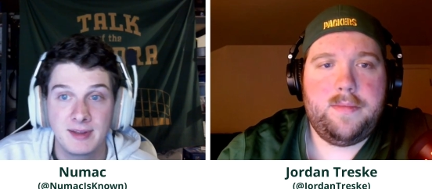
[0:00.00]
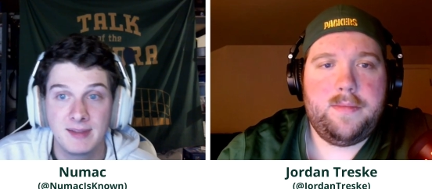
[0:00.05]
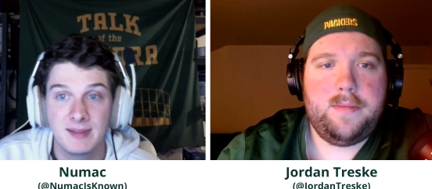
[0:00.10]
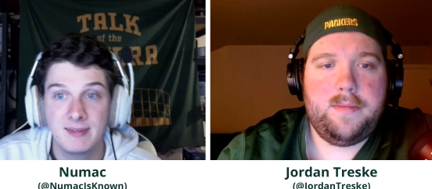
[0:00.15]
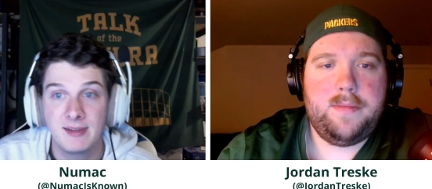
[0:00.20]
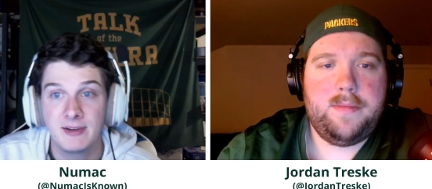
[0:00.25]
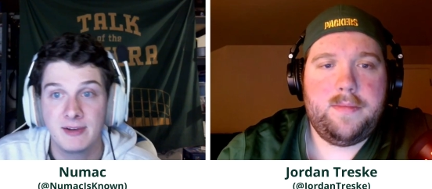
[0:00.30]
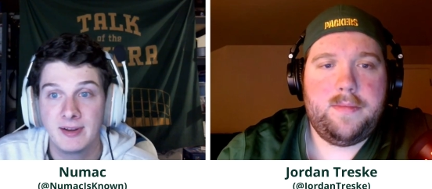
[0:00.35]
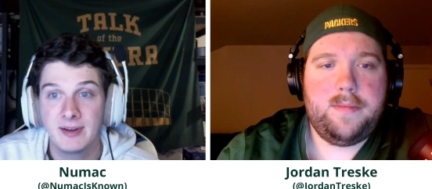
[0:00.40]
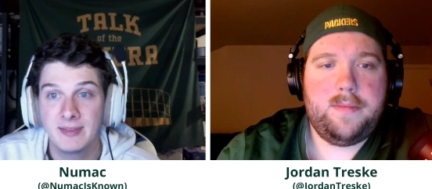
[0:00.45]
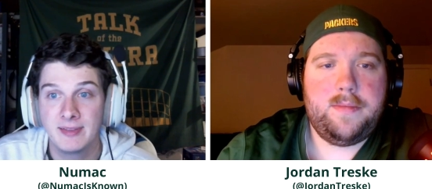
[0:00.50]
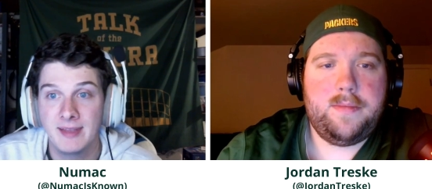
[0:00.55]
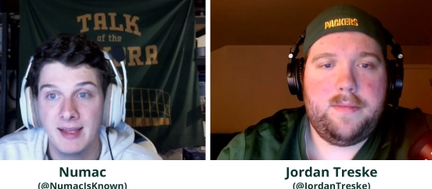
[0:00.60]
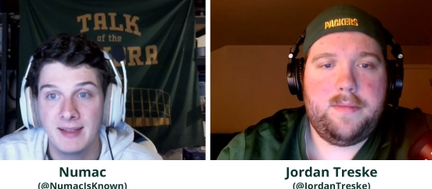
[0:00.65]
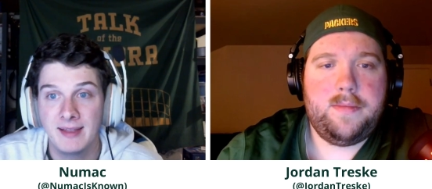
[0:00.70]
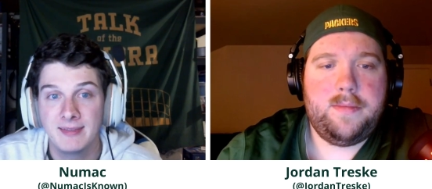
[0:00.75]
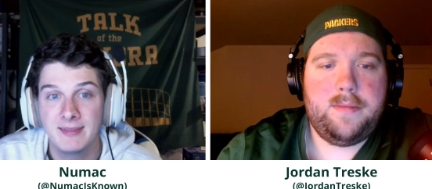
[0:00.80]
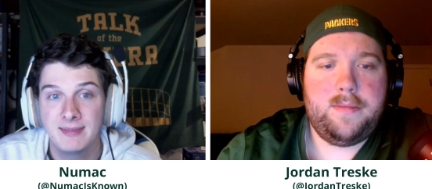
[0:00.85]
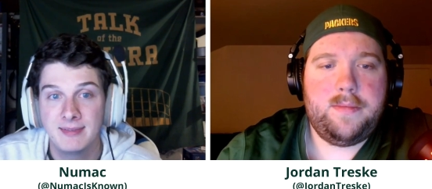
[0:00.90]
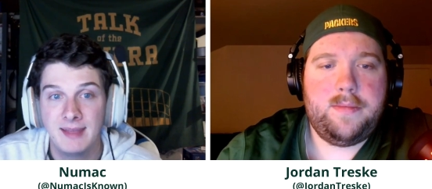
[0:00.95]
Speaker 1: considering
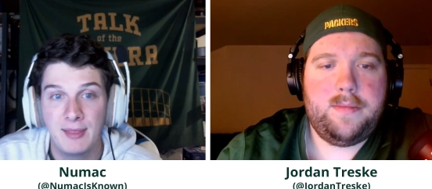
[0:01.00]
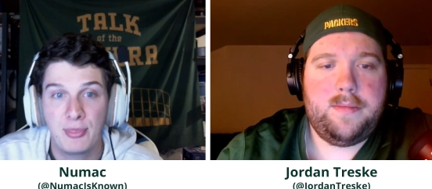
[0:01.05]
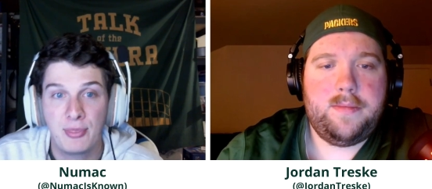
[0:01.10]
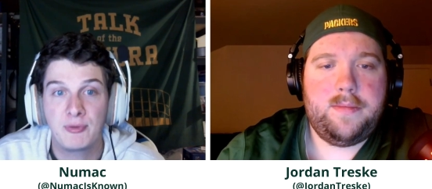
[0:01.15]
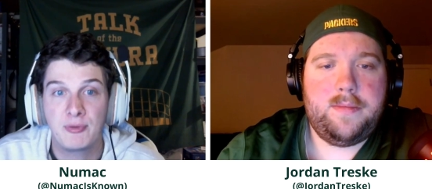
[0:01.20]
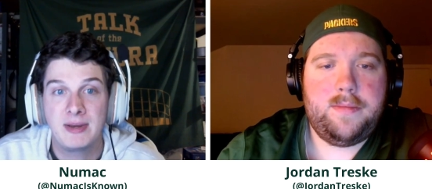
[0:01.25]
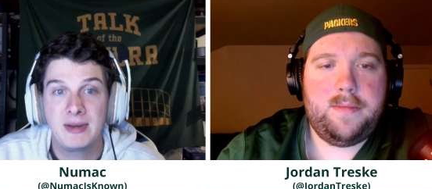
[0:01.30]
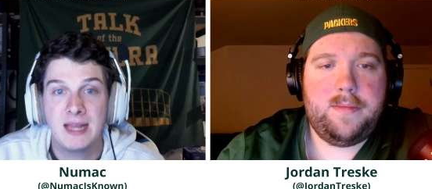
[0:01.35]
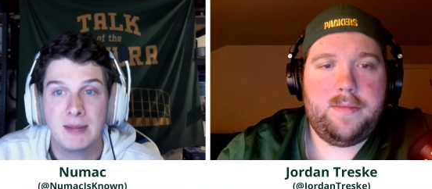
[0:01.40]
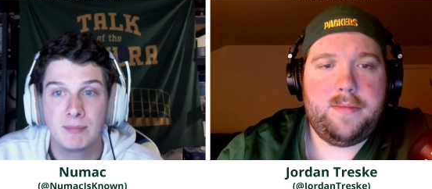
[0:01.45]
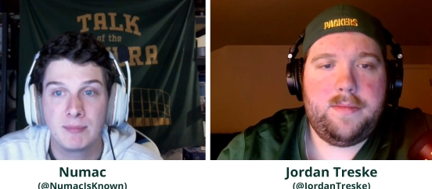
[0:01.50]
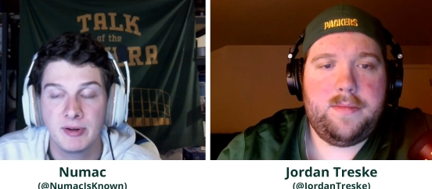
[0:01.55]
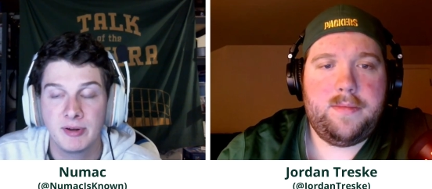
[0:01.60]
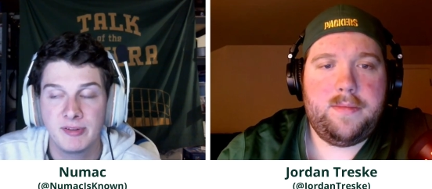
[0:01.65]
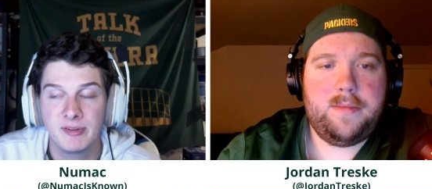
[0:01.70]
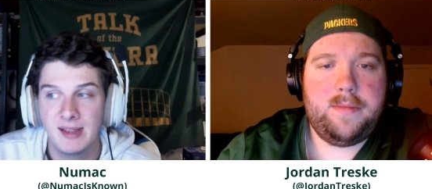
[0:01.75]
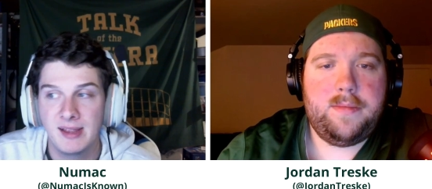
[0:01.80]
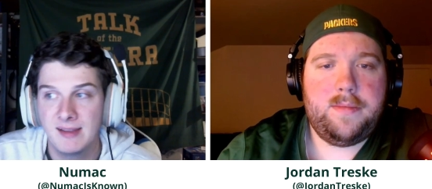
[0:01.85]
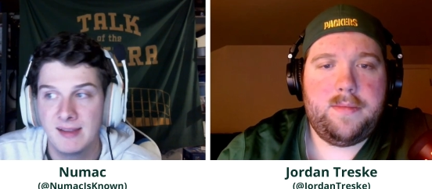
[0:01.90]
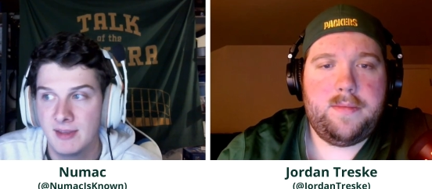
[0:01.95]
that that three number
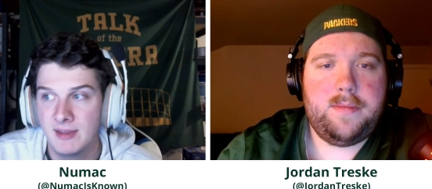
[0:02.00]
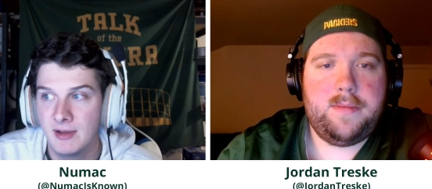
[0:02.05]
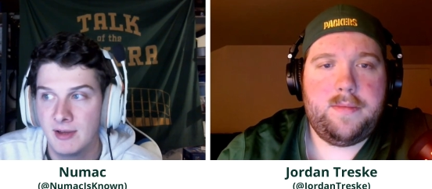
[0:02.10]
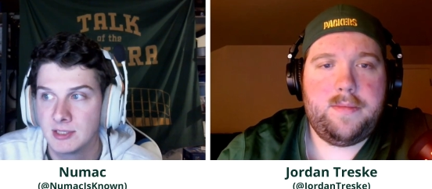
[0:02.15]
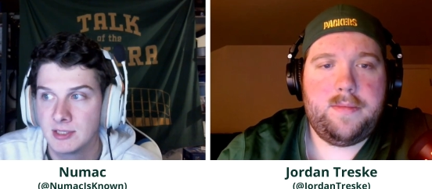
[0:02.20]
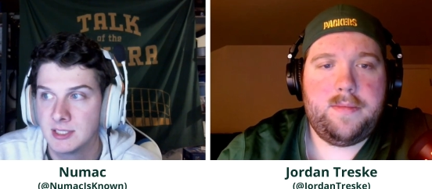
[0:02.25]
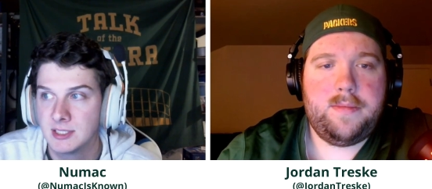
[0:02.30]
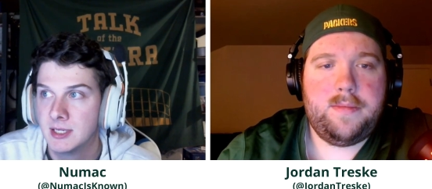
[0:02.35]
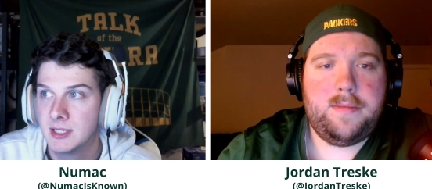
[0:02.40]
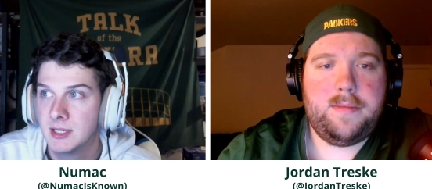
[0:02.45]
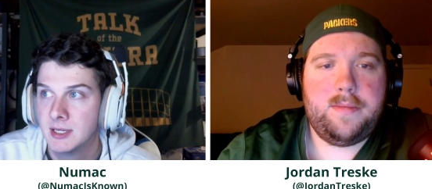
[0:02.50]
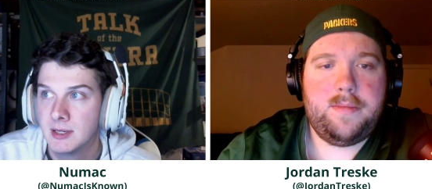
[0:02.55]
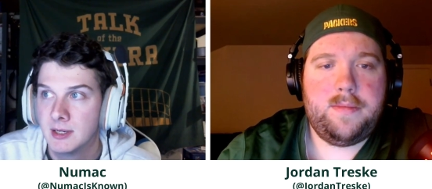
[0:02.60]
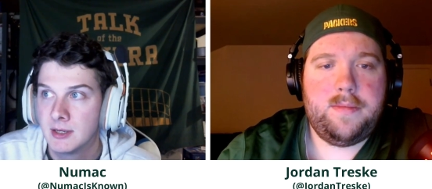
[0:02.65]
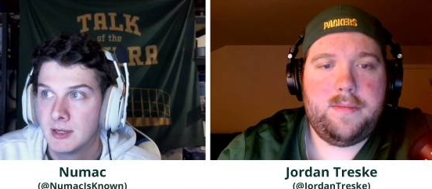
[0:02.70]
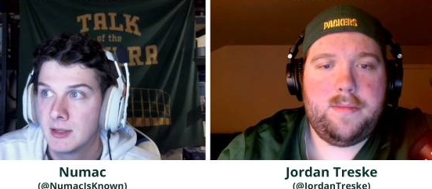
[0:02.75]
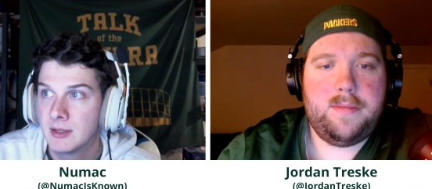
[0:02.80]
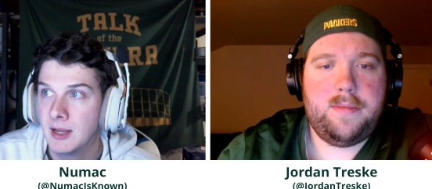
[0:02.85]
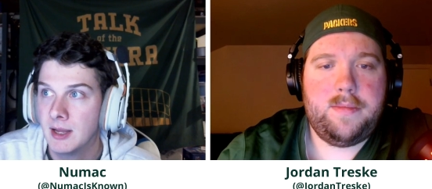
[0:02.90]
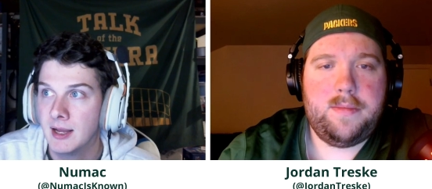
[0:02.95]
stands out
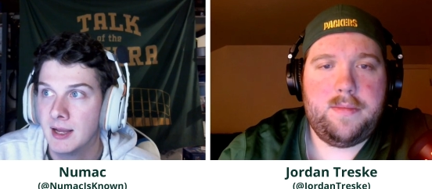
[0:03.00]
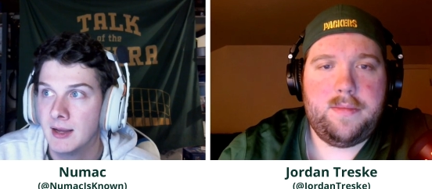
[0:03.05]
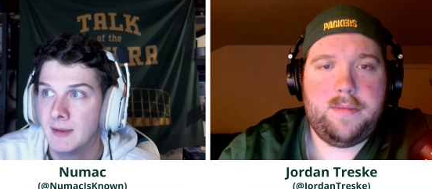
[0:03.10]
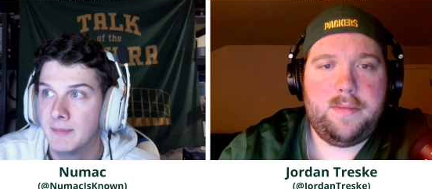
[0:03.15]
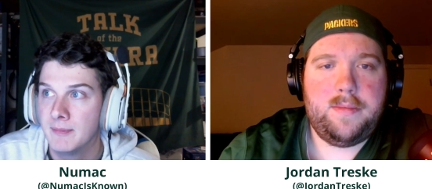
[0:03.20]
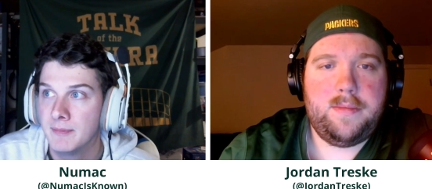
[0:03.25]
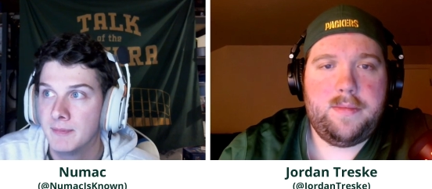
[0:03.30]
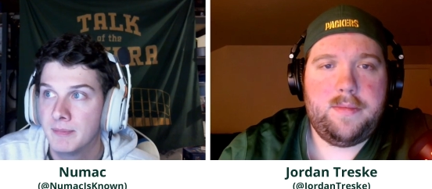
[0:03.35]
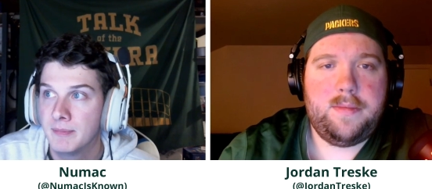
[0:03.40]
uh,